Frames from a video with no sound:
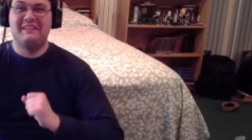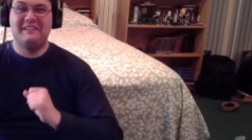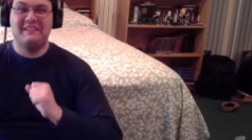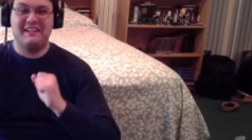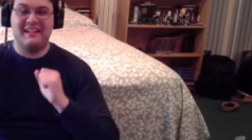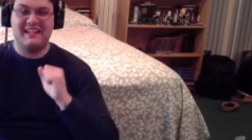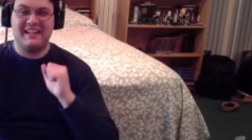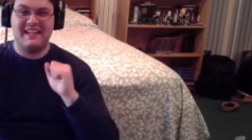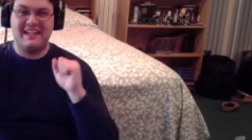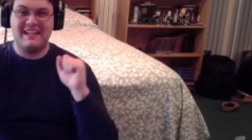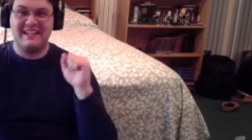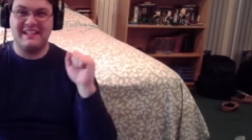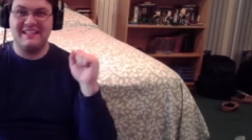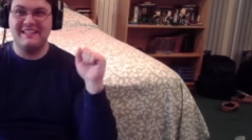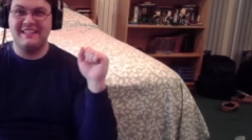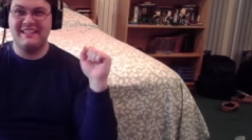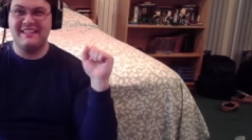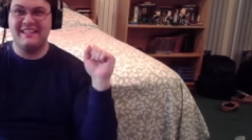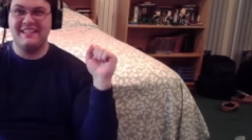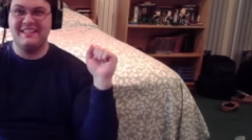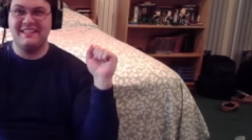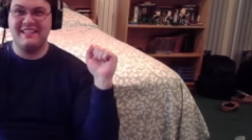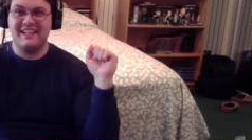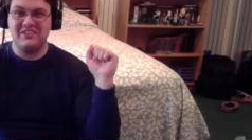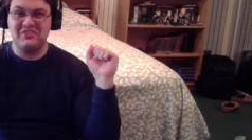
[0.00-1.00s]
And
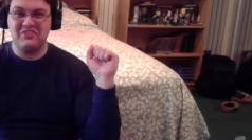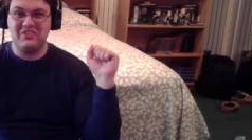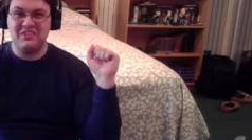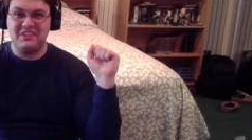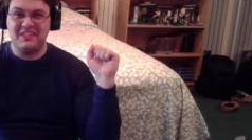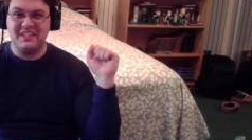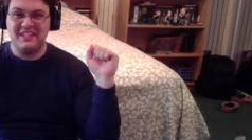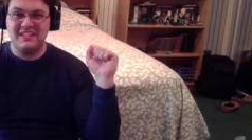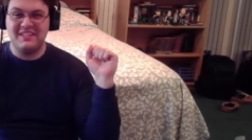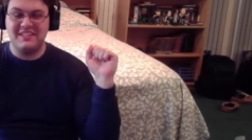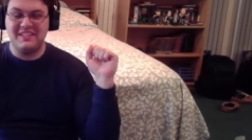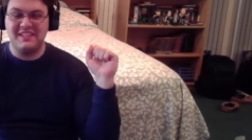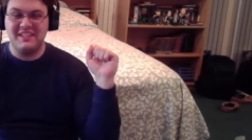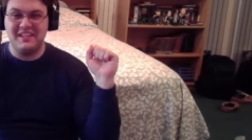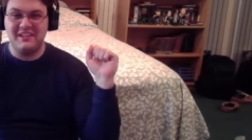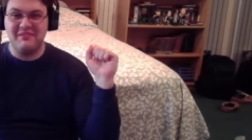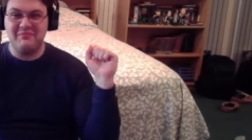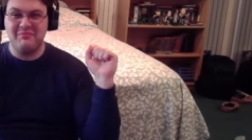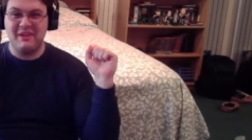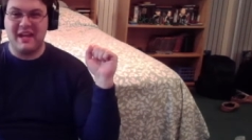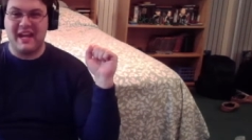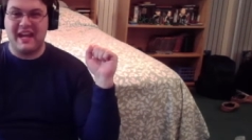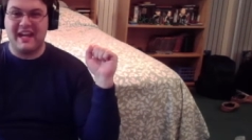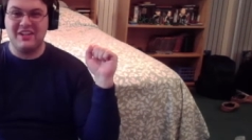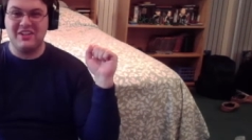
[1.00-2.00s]
this actually leads to
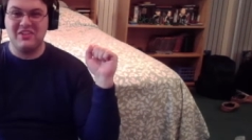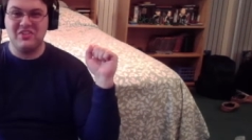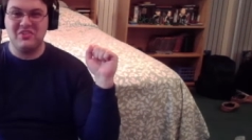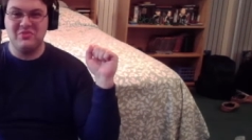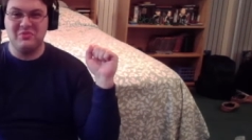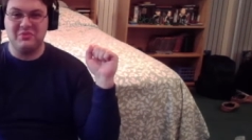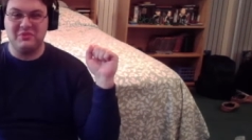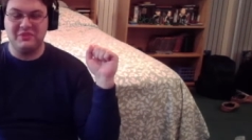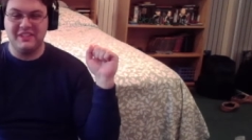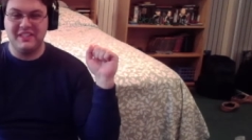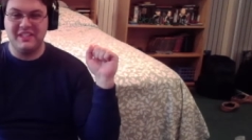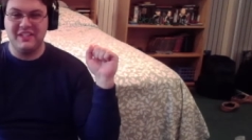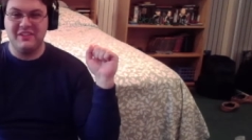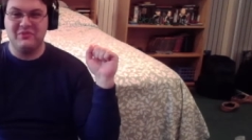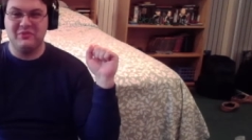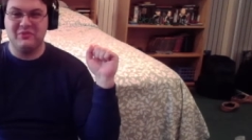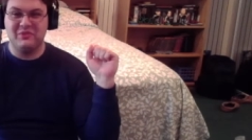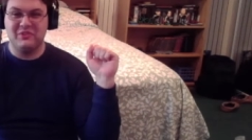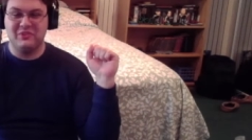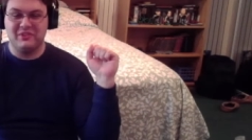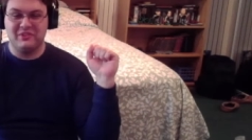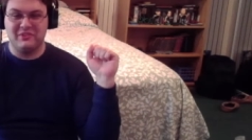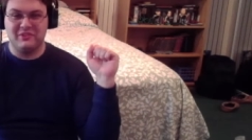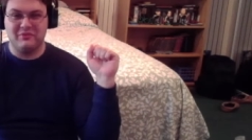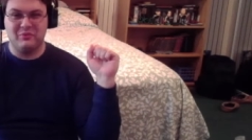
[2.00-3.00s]
him actually
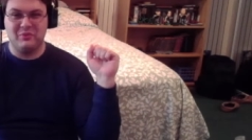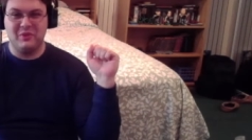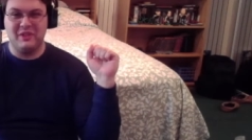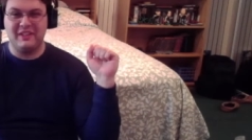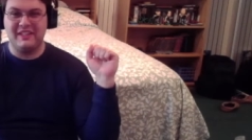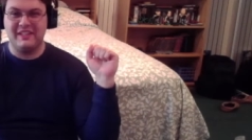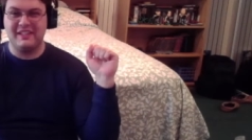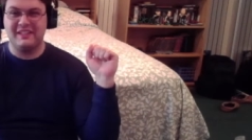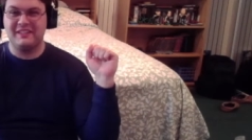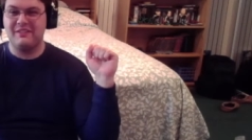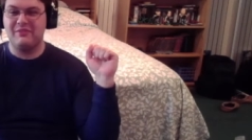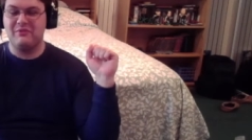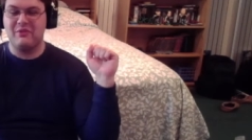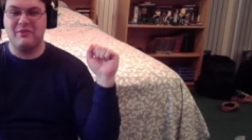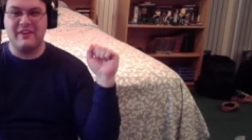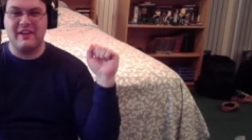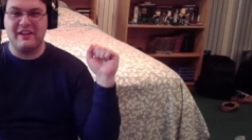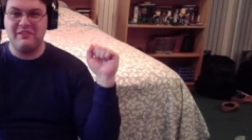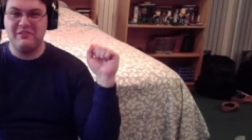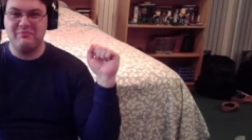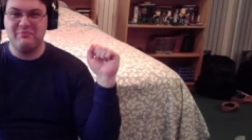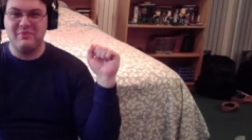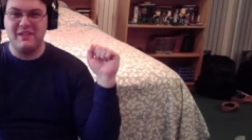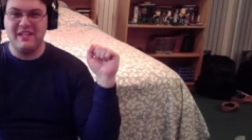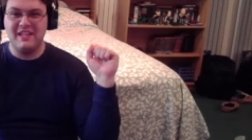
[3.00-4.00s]
willingly,
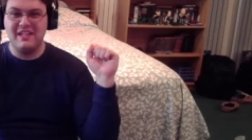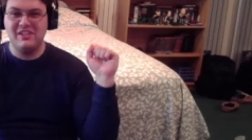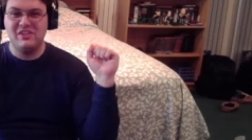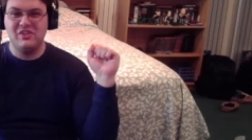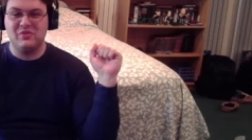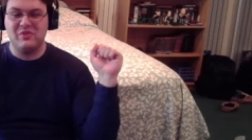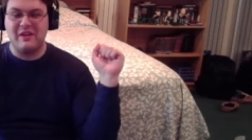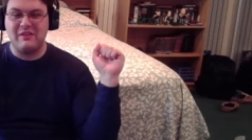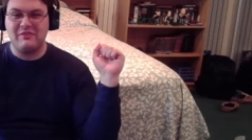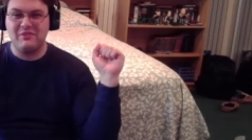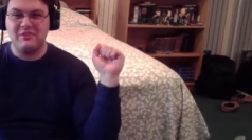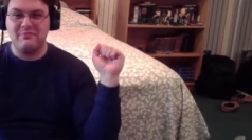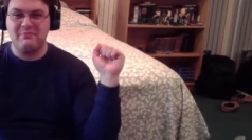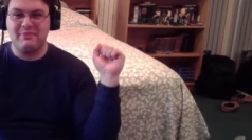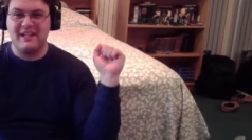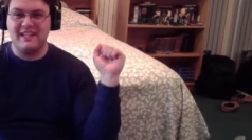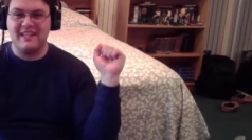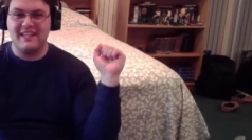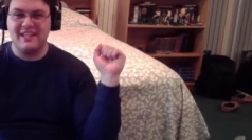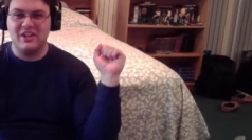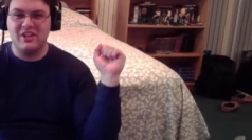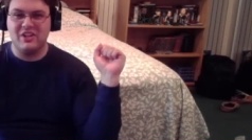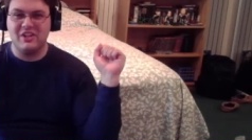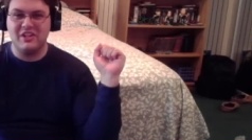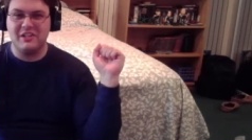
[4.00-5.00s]
without being corrupted by
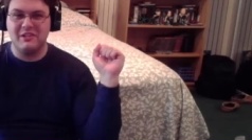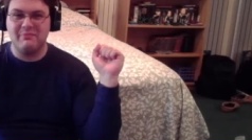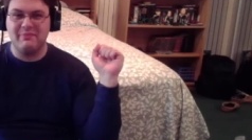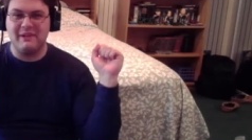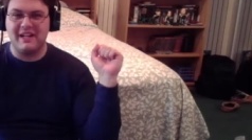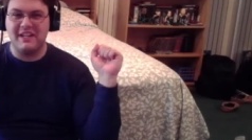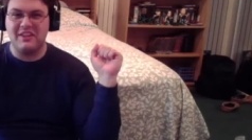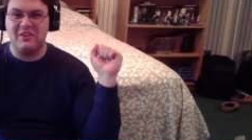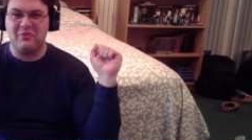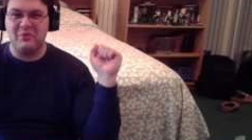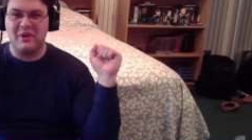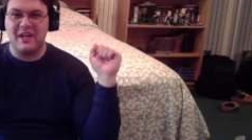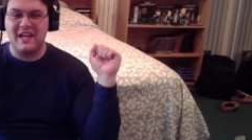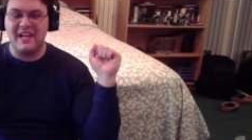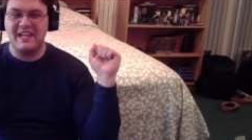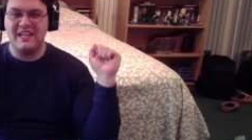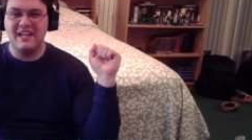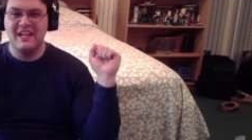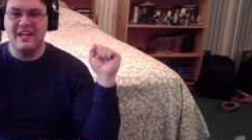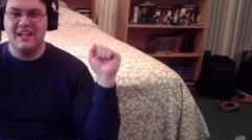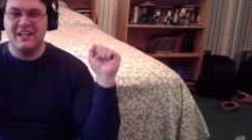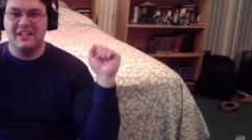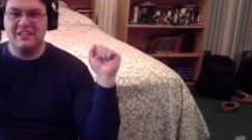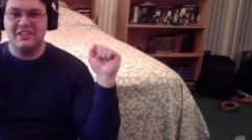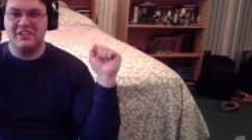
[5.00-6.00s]
the Ark, by the way,
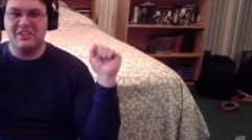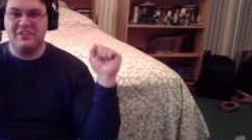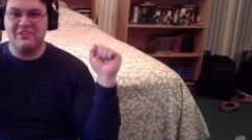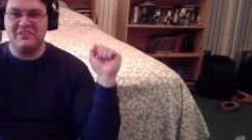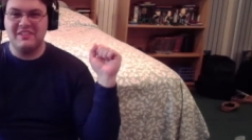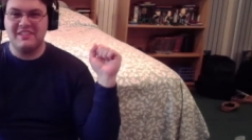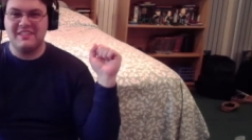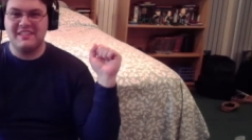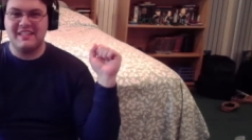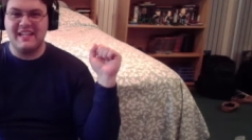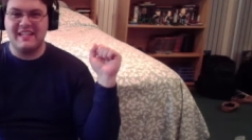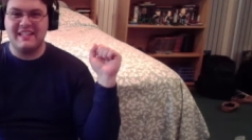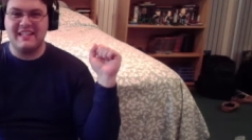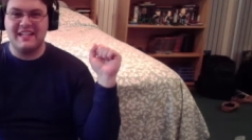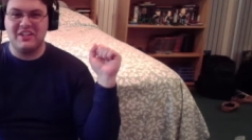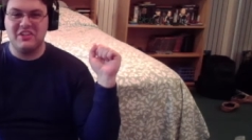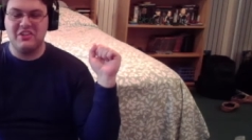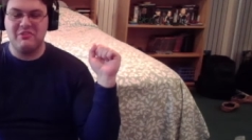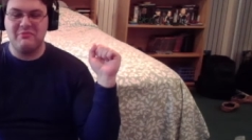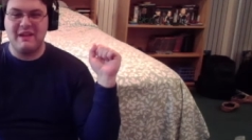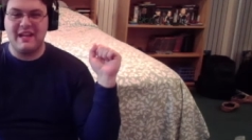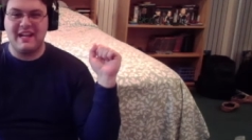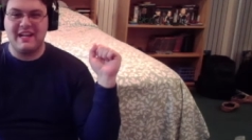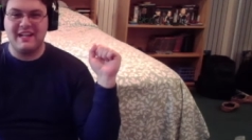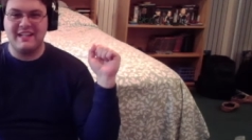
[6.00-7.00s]
to go and say that
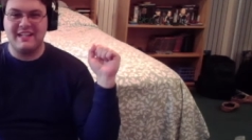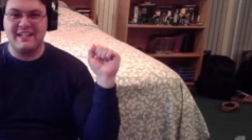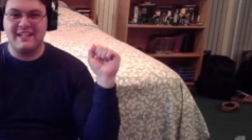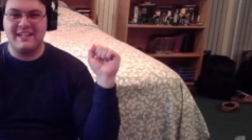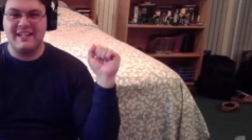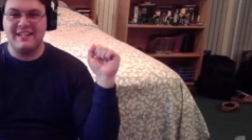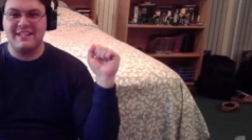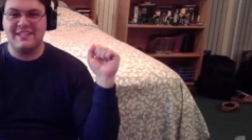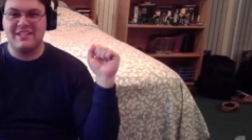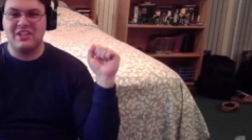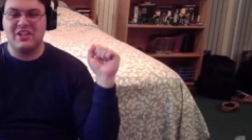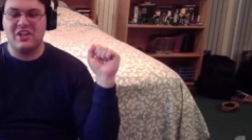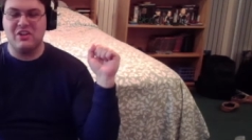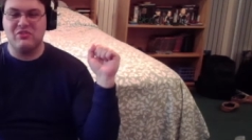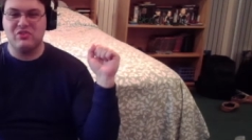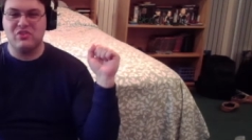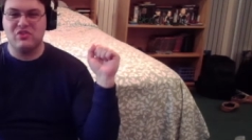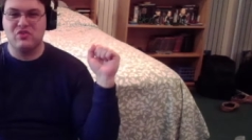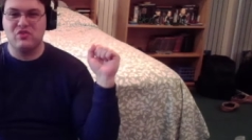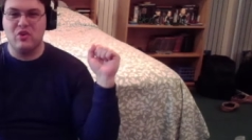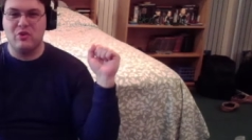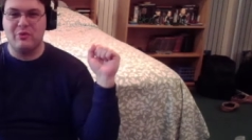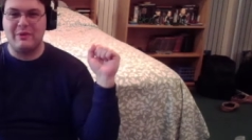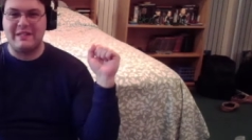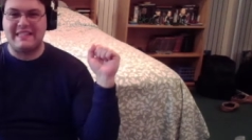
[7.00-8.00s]
humanity needs to go
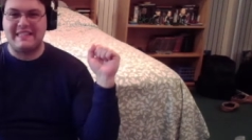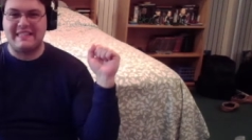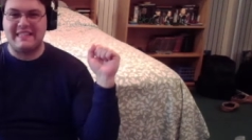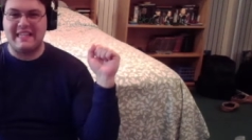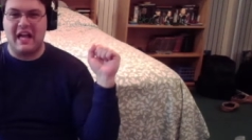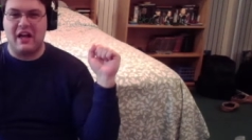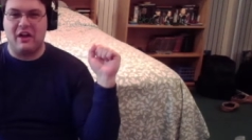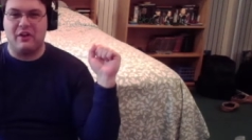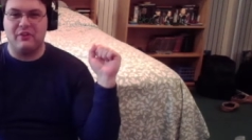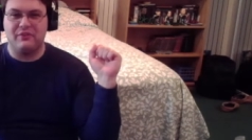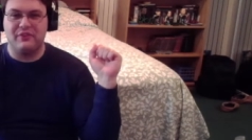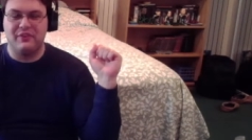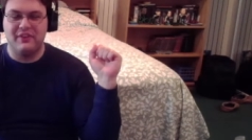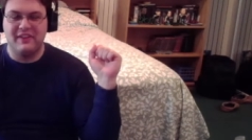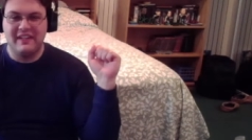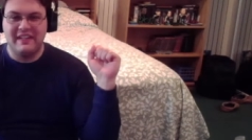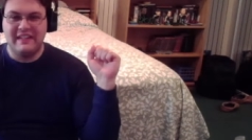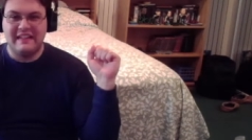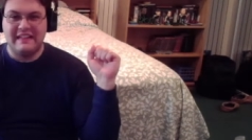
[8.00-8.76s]
screw itself.